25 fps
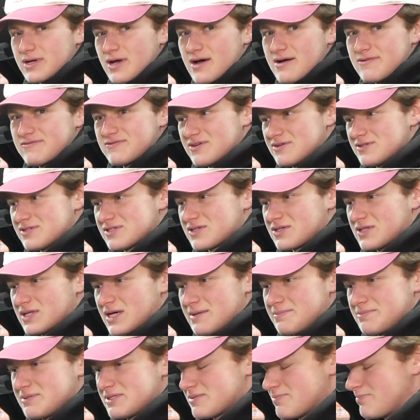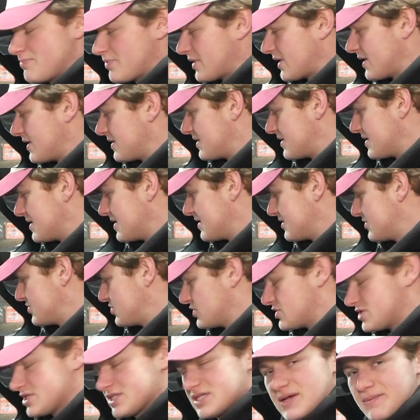off those clips, but it
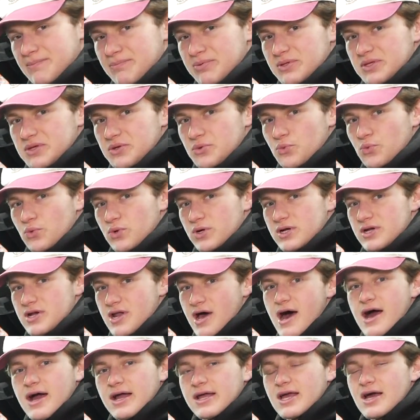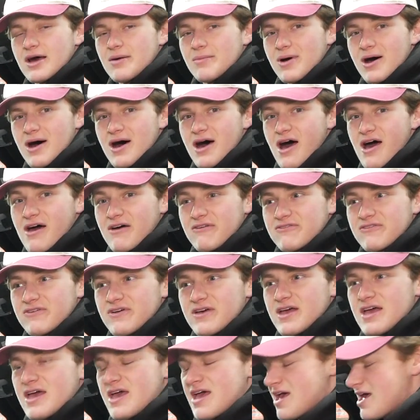just simply would not come off.
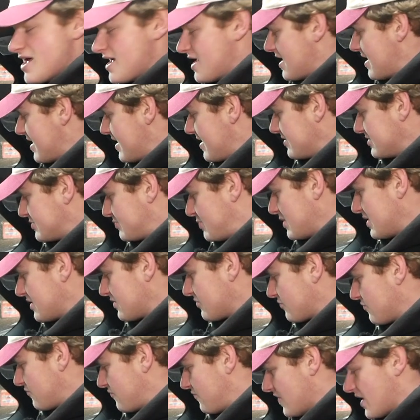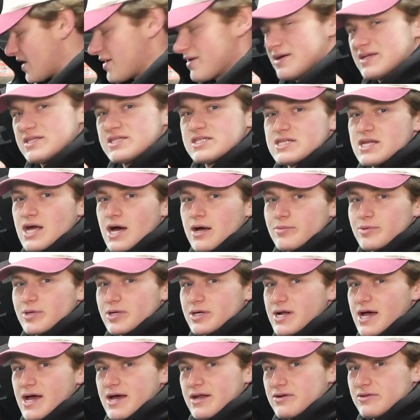It was being very
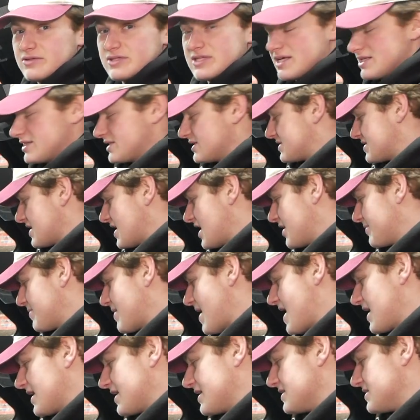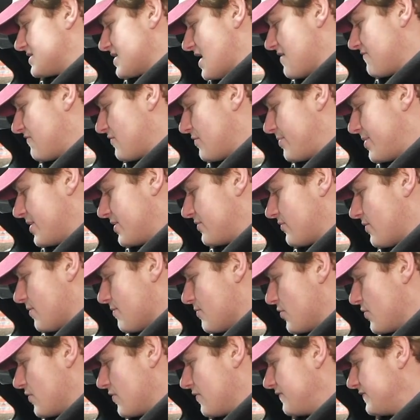stubborn. I don't think this airbag has ever been
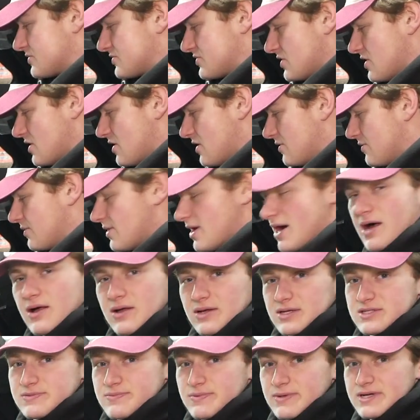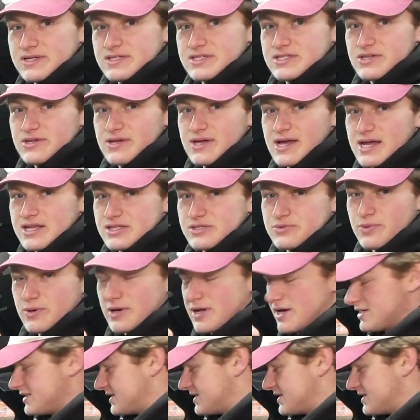removed. So I'll explain to you guys what I